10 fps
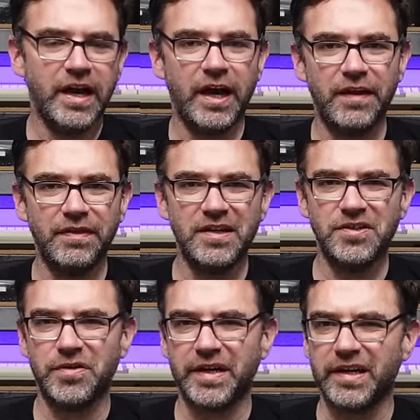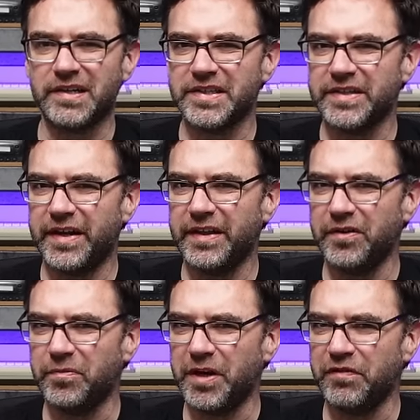and then doing a slight
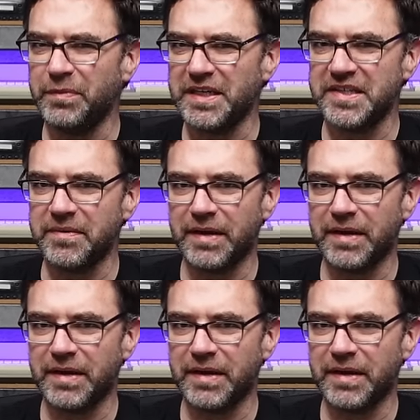little bit of mixing